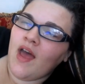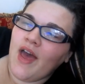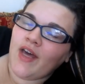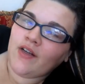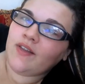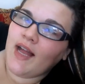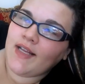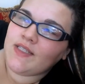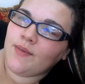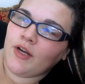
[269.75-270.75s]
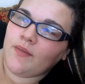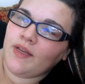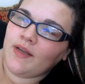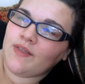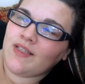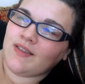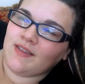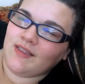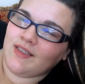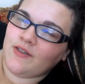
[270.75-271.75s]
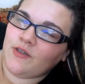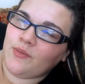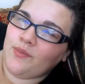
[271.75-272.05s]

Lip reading: At our last apartment, it was a little